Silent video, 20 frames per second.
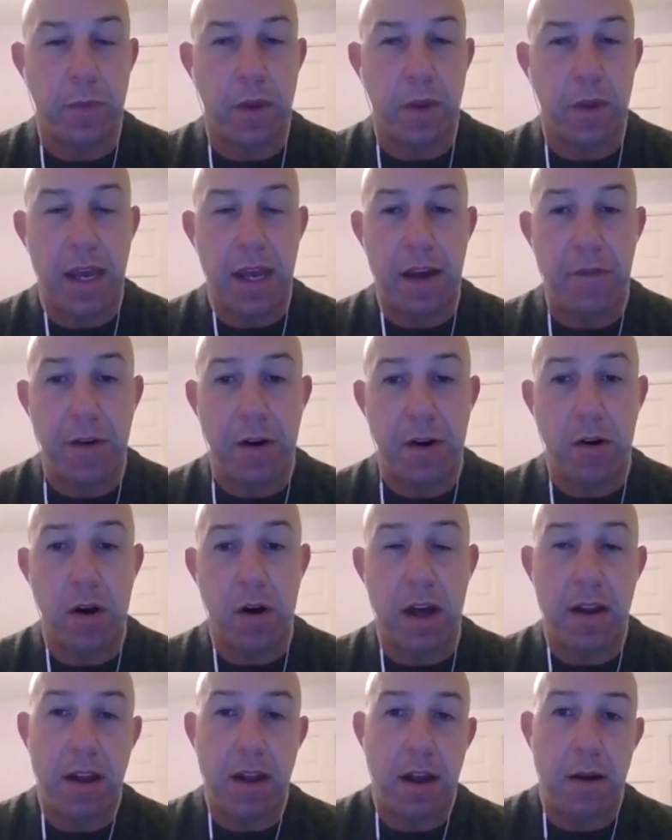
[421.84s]
EFL
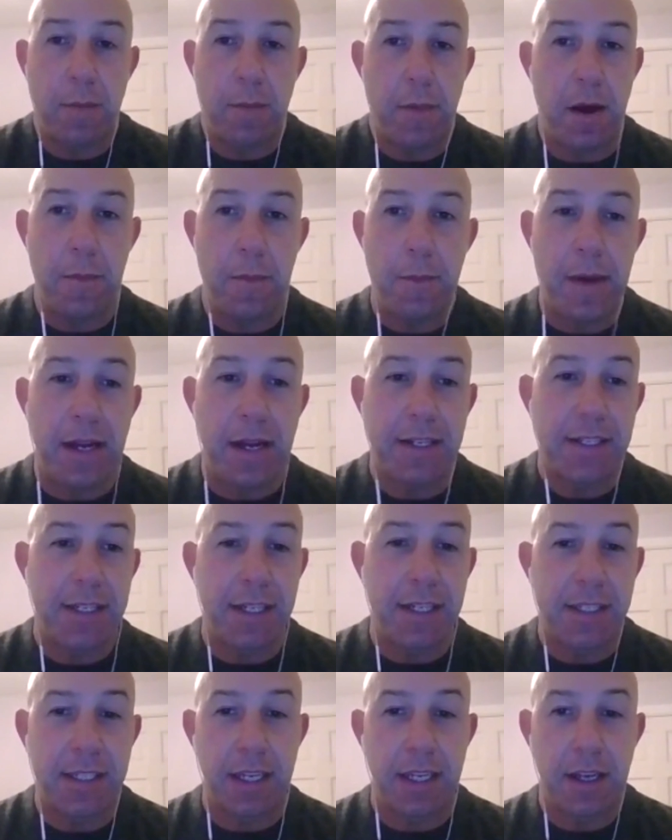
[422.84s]
and Man
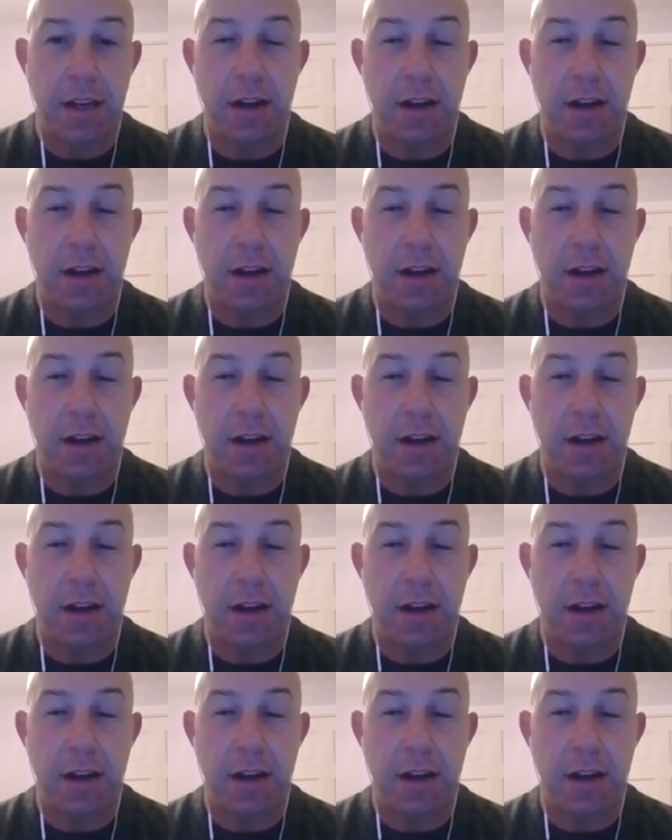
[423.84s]
City.